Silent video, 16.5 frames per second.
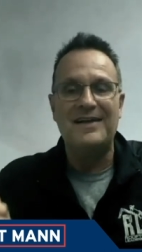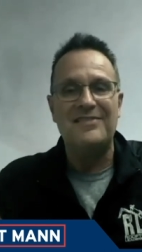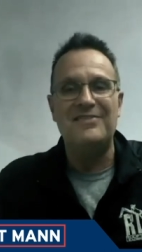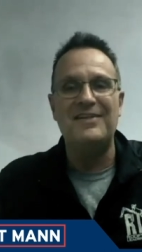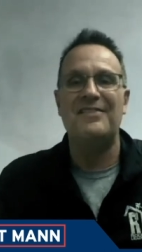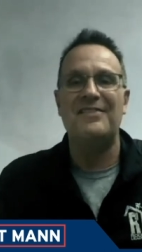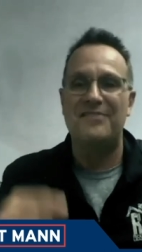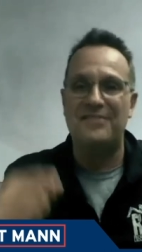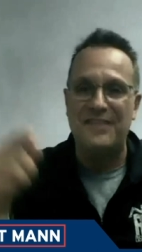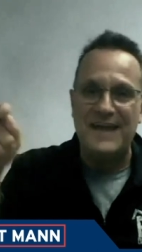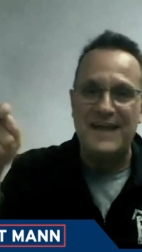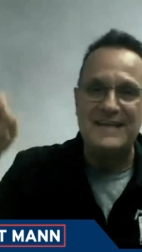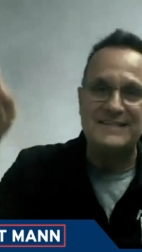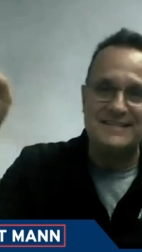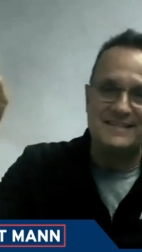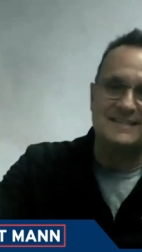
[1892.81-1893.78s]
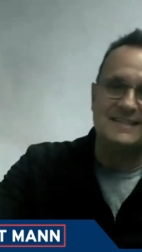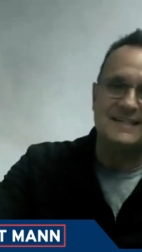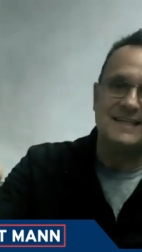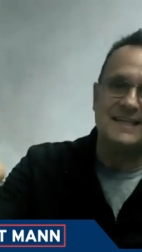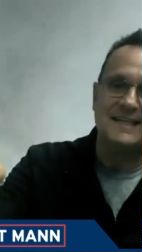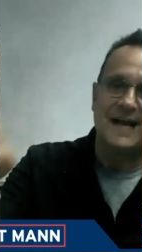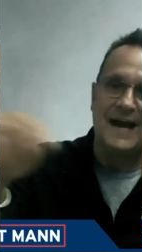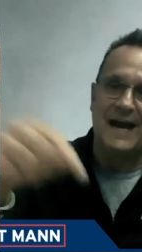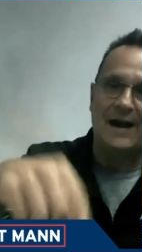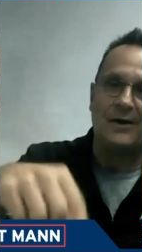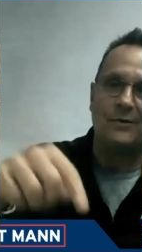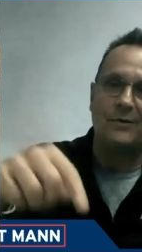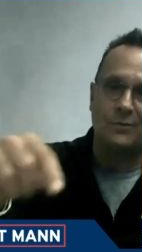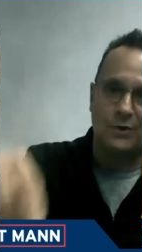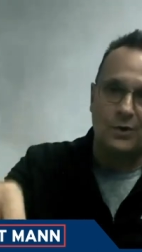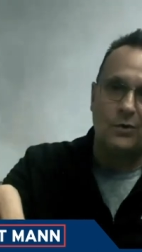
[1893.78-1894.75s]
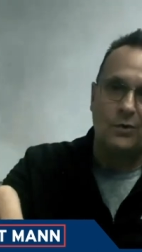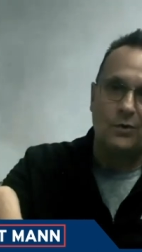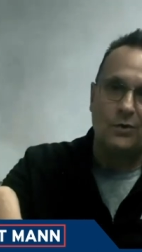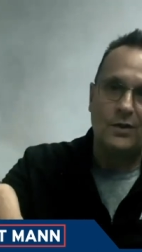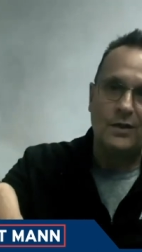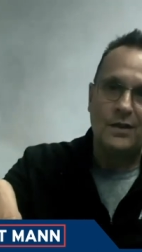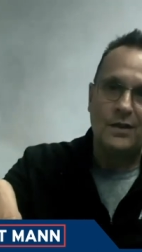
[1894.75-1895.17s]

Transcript: that they see our role